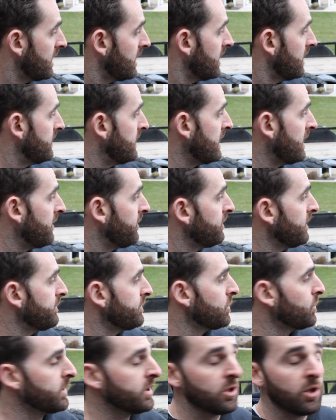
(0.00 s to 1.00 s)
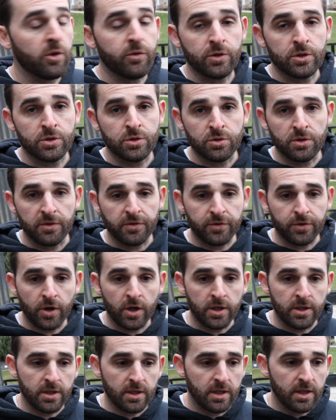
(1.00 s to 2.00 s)
and then I'll flip the wheel over and do the
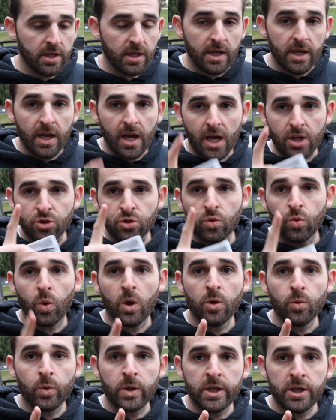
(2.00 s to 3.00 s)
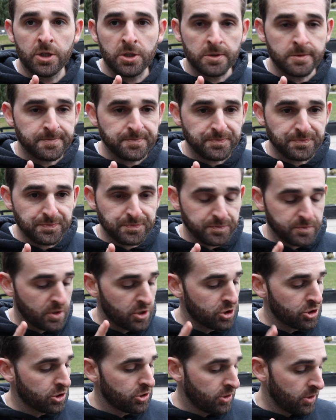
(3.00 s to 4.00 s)
front. I'll do one wheel
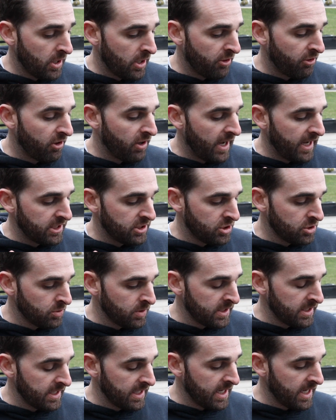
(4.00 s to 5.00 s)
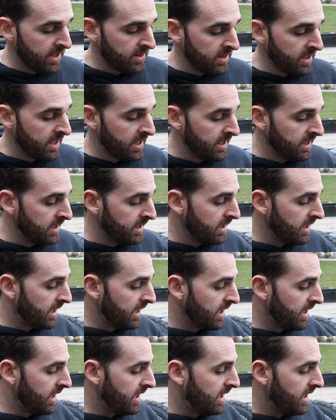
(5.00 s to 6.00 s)
to show you how I do it, and then
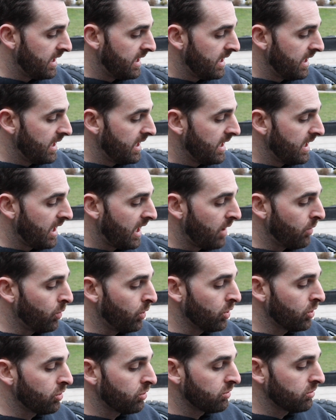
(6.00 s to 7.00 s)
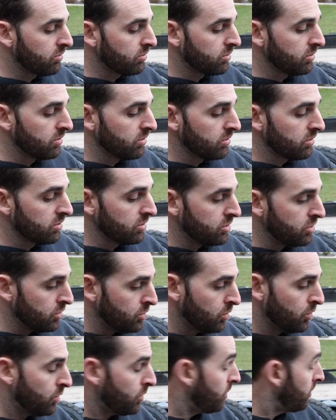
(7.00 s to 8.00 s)
I will
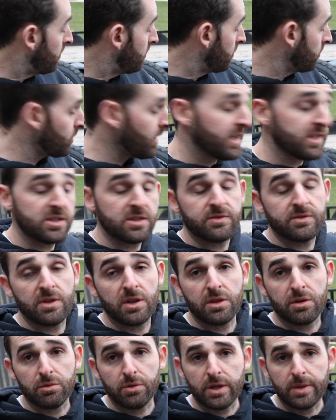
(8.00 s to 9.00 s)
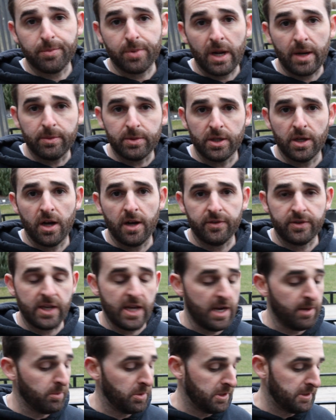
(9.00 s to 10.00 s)
do the rest of the three probably off
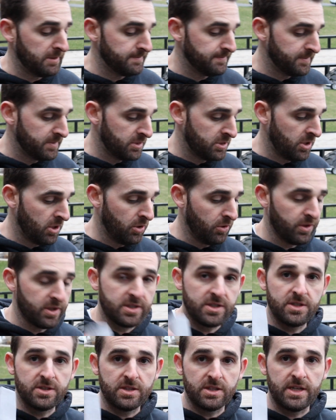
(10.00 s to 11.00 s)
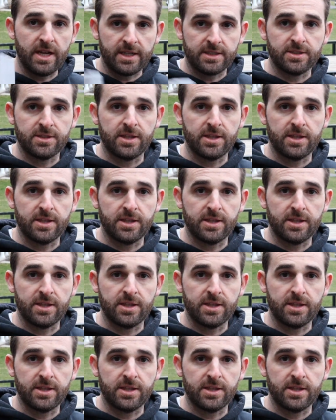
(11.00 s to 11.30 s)
camera. So this is the next